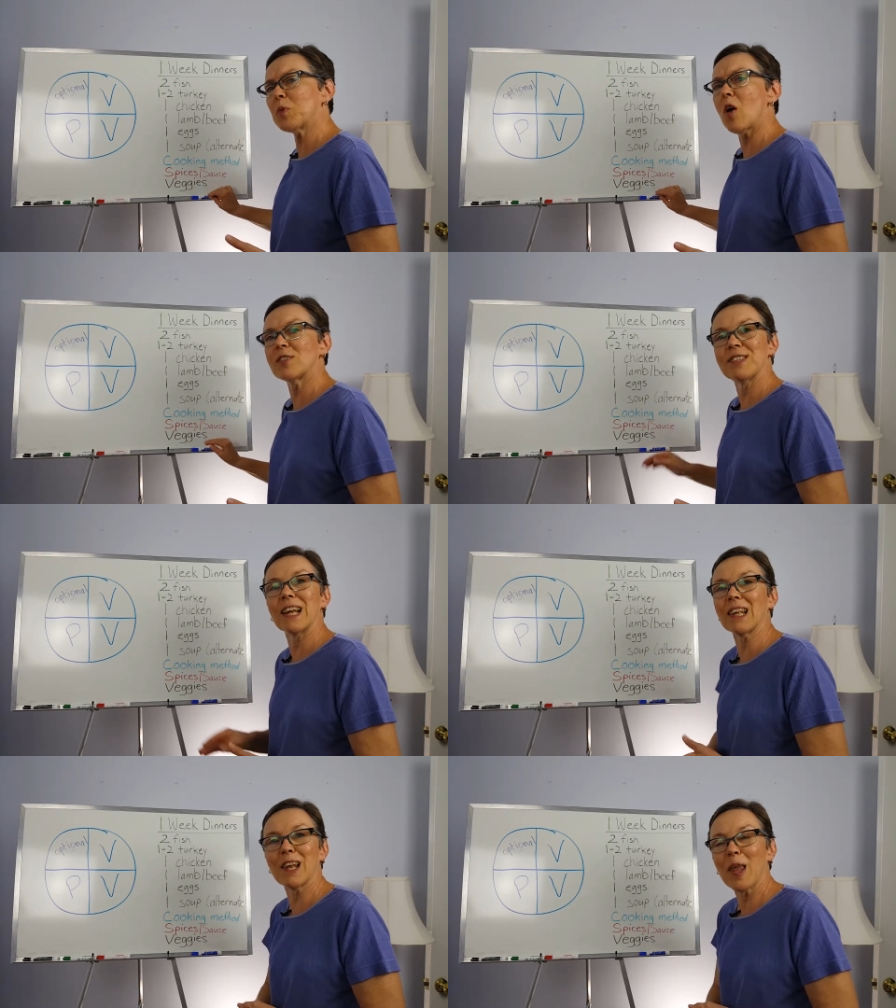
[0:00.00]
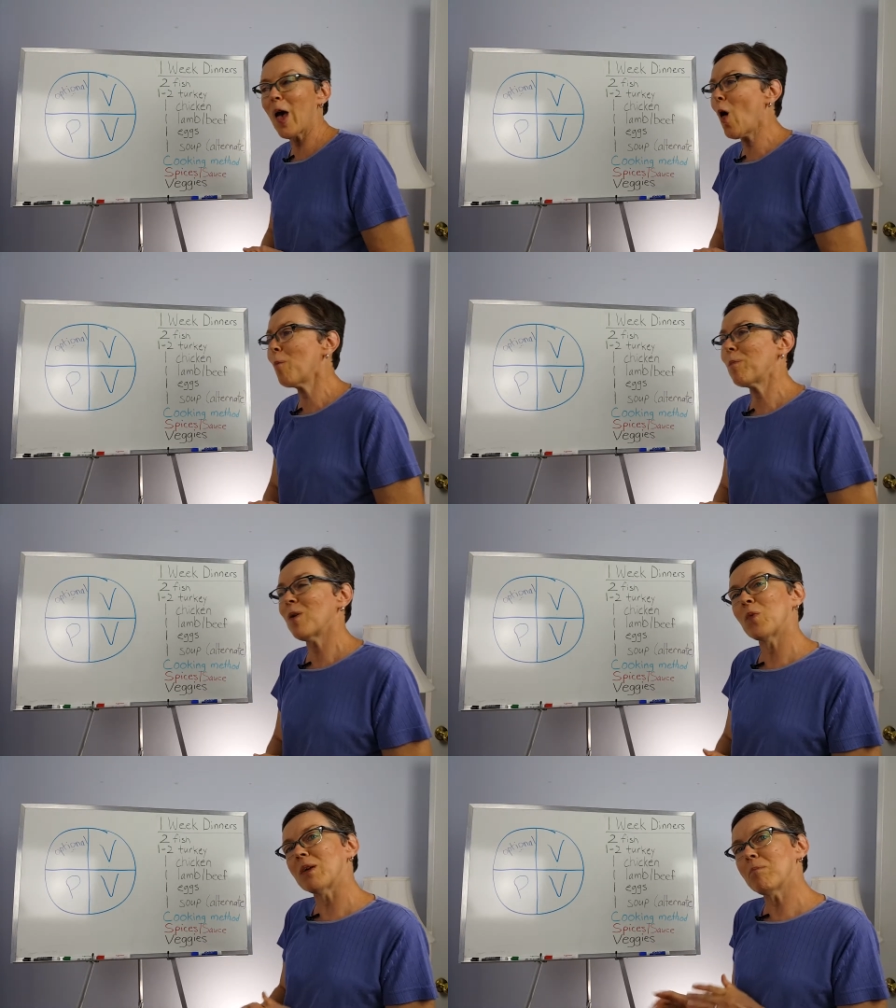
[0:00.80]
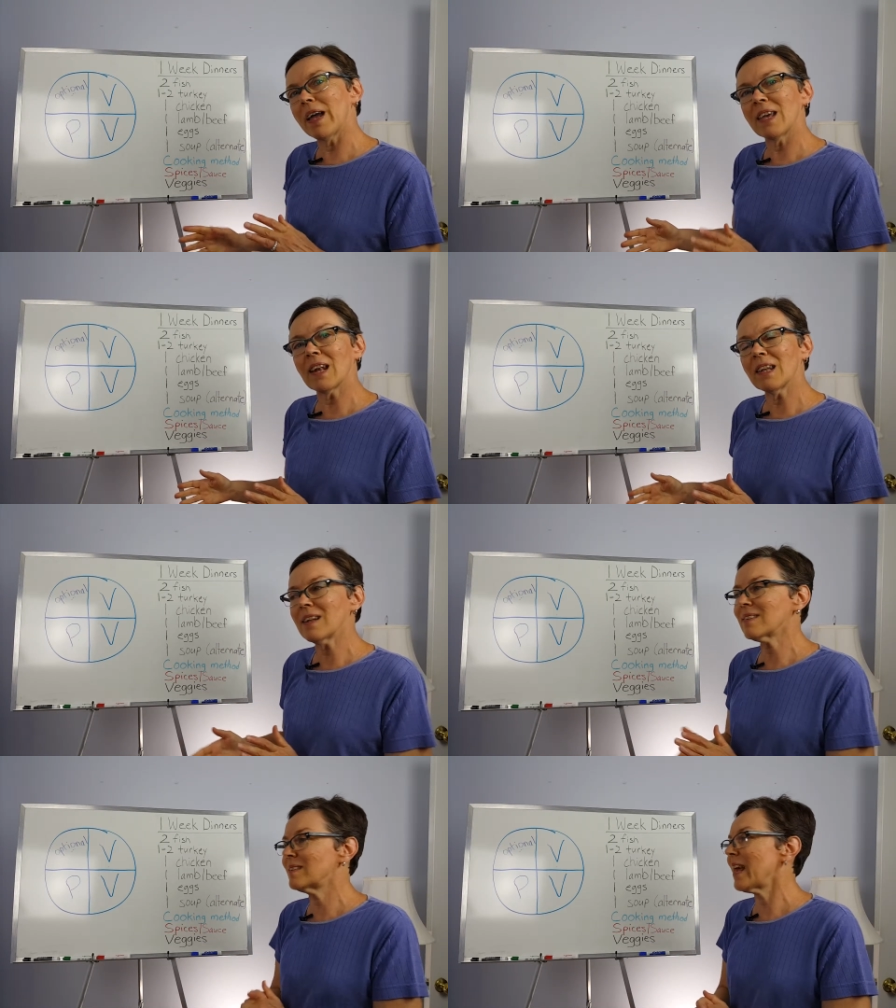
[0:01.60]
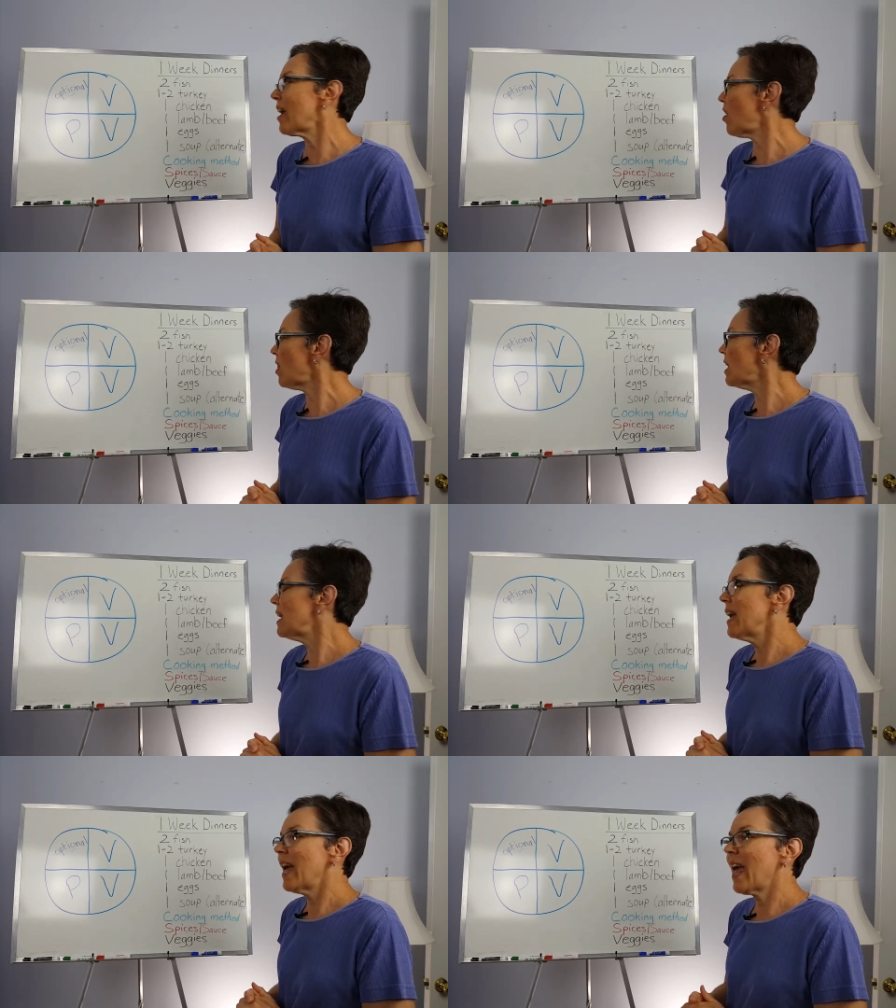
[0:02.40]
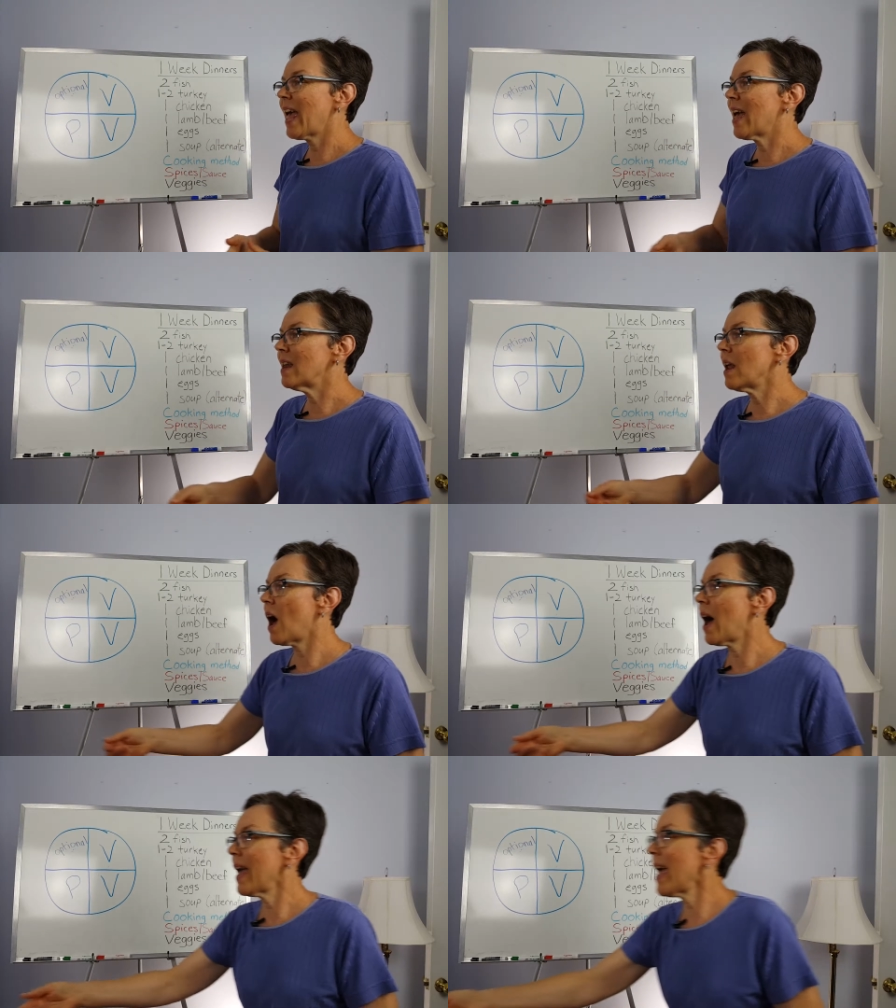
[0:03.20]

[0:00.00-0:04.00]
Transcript: we all just need a little help. We might get a little stale. And I